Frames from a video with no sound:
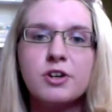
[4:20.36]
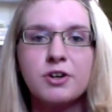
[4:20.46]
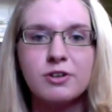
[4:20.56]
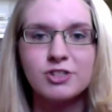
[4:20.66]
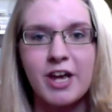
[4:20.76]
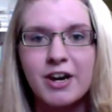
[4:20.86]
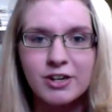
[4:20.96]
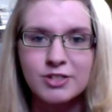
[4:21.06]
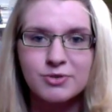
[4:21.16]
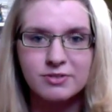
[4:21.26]
a crocheter,
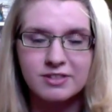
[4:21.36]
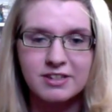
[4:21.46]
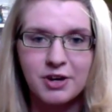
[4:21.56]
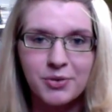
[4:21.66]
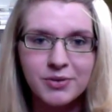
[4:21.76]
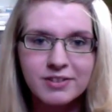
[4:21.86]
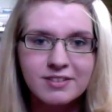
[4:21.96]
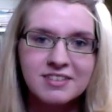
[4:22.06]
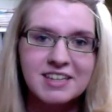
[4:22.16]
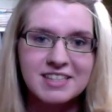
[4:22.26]
it's, you know,
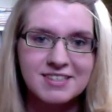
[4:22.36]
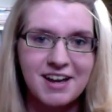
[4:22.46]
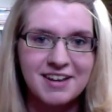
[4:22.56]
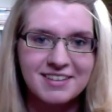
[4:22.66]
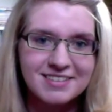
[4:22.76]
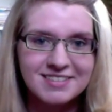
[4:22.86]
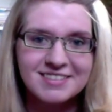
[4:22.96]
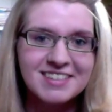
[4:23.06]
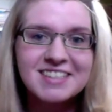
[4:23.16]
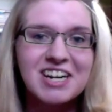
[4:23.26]
it's not
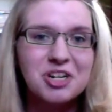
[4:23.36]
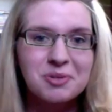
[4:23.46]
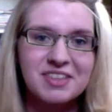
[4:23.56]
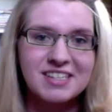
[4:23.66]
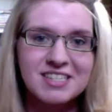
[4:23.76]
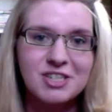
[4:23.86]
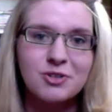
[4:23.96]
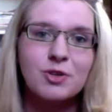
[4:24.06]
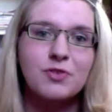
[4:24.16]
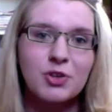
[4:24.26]
a terrible thing to
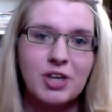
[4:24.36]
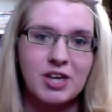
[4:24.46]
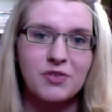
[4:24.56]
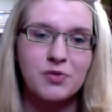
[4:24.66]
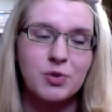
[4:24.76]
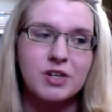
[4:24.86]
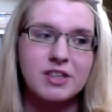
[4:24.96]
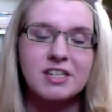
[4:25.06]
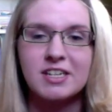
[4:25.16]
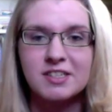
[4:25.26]
do if you're looking for
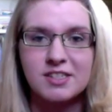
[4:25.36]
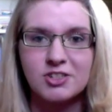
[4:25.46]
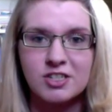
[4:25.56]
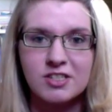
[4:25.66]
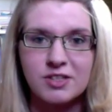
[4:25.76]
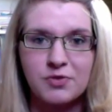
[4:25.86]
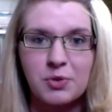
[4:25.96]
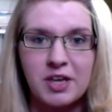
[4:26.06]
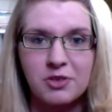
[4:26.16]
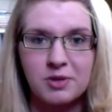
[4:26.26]
the knit stitches, if you
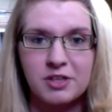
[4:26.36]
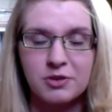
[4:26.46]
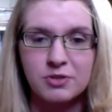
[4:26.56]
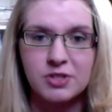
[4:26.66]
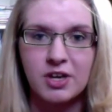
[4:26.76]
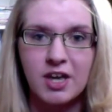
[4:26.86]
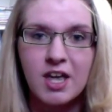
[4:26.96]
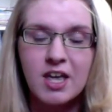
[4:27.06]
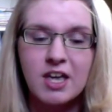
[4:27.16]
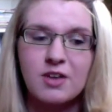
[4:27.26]
like the way that those look.
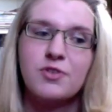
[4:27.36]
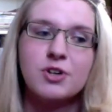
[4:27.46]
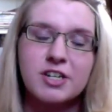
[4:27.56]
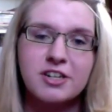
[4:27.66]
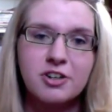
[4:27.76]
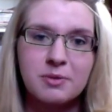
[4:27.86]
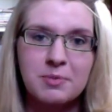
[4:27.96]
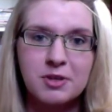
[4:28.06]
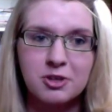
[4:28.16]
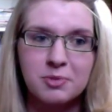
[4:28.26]
If you're a knitter, it might
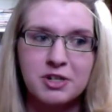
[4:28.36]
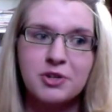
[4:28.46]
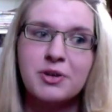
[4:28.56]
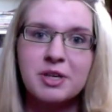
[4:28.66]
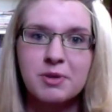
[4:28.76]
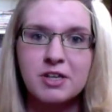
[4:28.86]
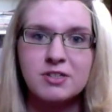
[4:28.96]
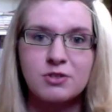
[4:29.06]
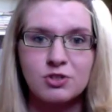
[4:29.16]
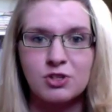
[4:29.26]
be a little bit annoying because
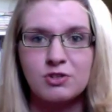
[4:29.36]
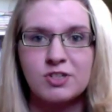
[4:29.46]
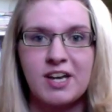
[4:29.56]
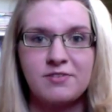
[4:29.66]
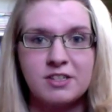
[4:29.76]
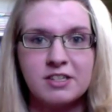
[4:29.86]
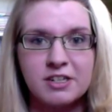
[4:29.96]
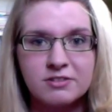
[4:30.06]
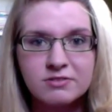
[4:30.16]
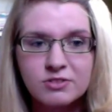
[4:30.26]
usually you just have to, you
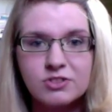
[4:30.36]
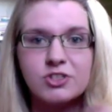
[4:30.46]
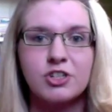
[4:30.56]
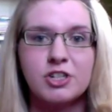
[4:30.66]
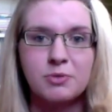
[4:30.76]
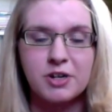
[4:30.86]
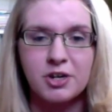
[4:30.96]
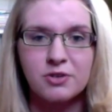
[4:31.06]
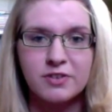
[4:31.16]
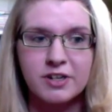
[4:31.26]
know, turn your work
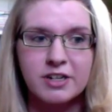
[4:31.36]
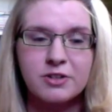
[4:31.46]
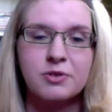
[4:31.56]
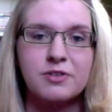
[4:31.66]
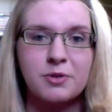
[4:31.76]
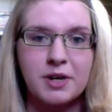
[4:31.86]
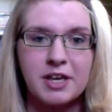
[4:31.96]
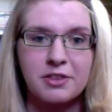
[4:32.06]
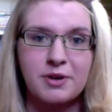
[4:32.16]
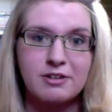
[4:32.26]
over, or if you're working in
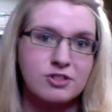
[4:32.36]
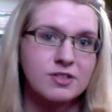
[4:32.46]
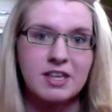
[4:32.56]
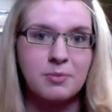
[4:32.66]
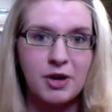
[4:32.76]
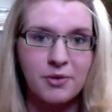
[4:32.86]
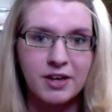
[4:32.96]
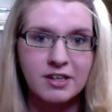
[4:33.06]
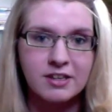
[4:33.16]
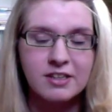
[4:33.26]
the round, just keep going.